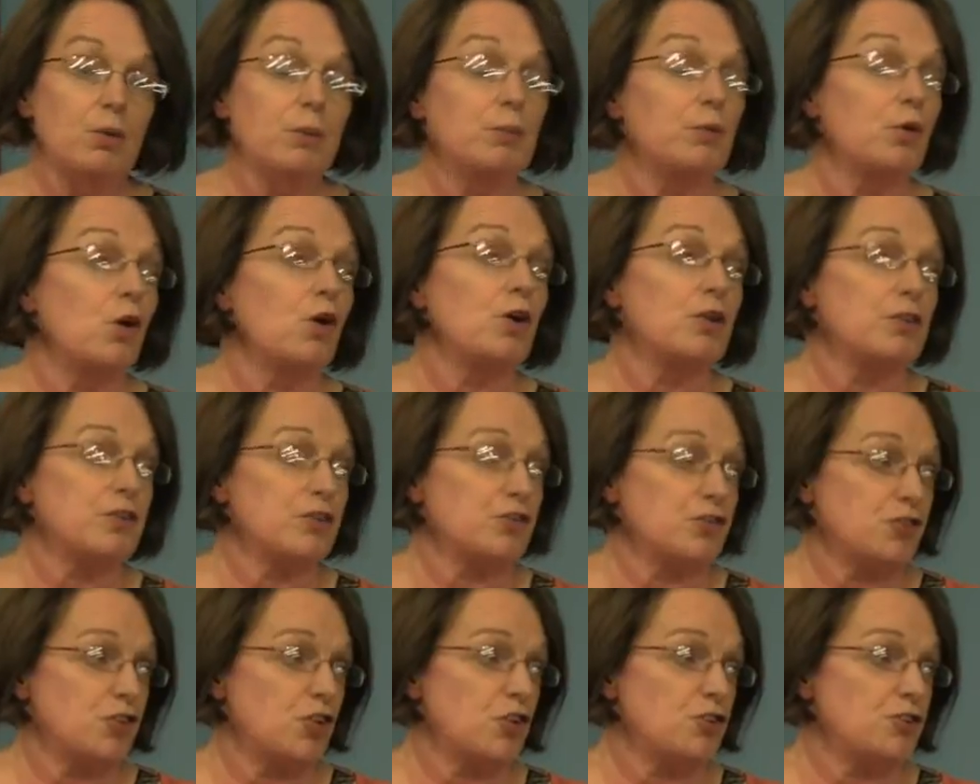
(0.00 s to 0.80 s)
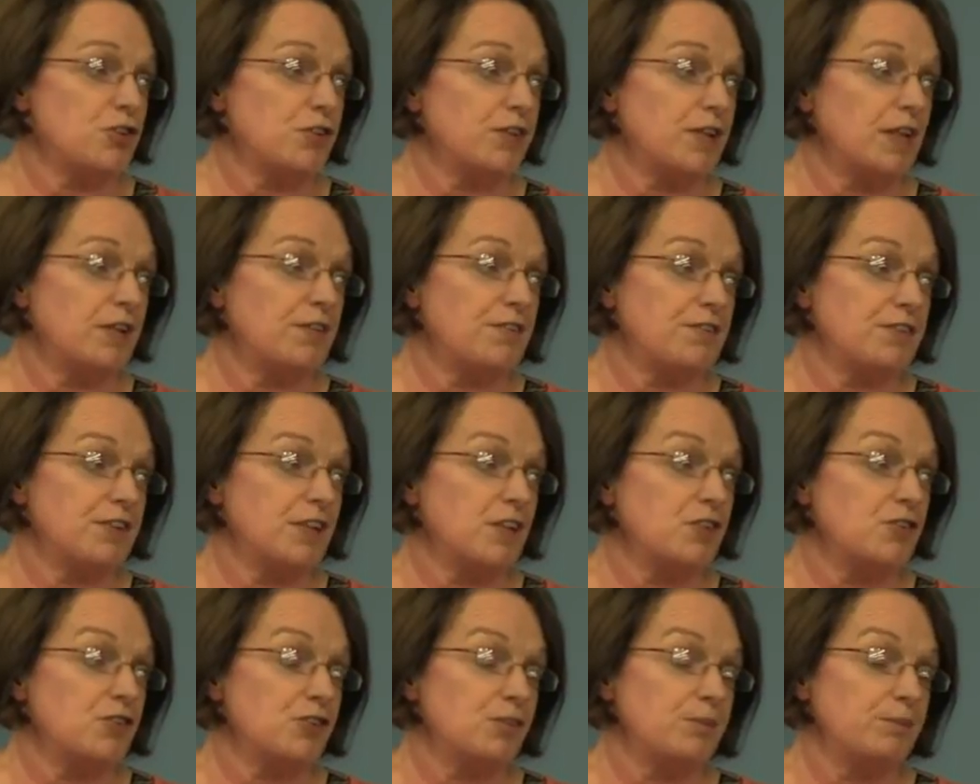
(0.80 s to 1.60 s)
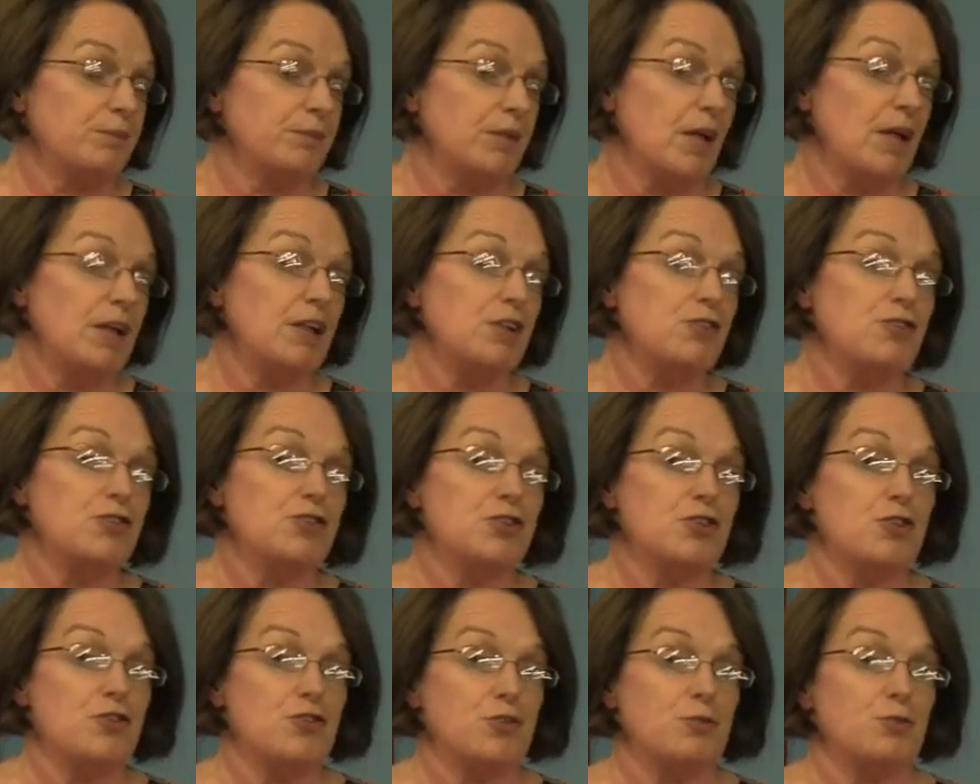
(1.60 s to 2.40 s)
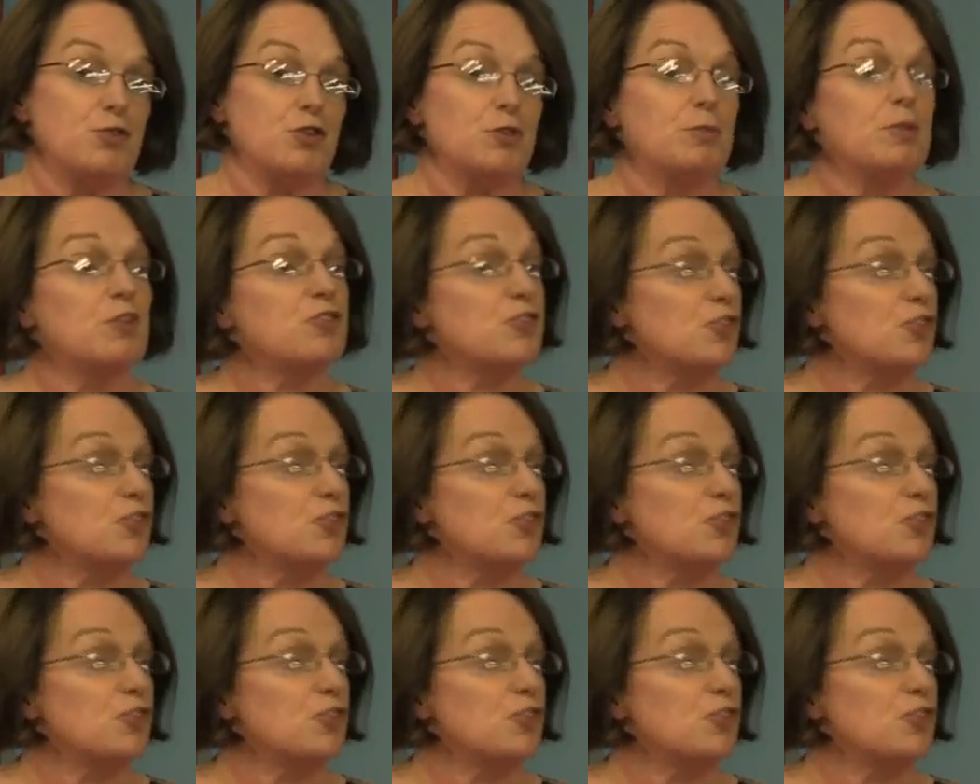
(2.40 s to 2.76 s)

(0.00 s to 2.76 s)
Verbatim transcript: we were all in the church at that stage. I introduced him to